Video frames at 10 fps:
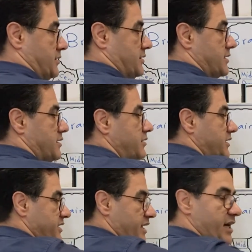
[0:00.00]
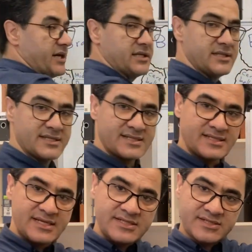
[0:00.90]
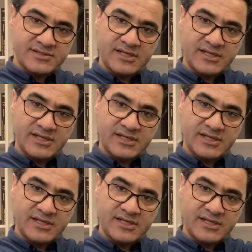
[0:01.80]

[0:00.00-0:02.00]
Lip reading: they are carrying the sensory